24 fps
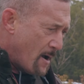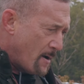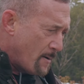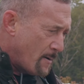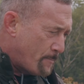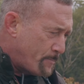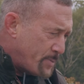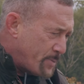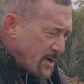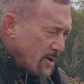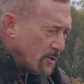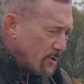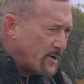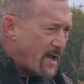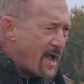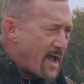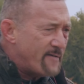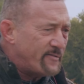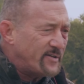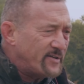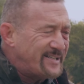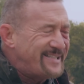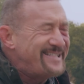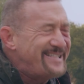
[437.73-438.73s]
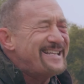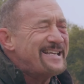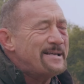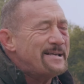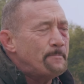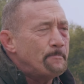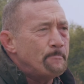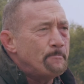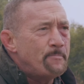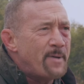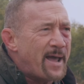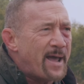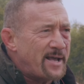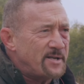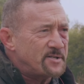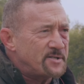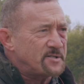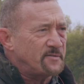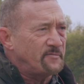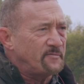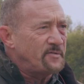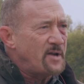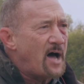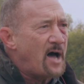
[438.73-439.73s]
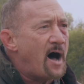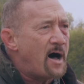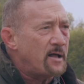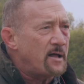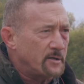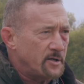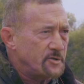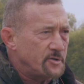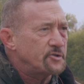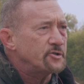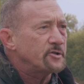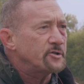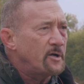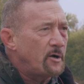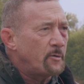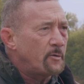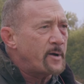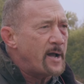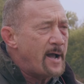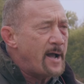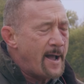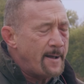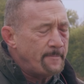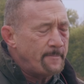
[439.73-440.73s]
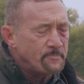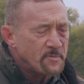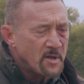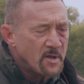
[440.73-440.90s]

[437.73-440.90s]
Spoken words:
appear to have a deep base of knowledge, okay?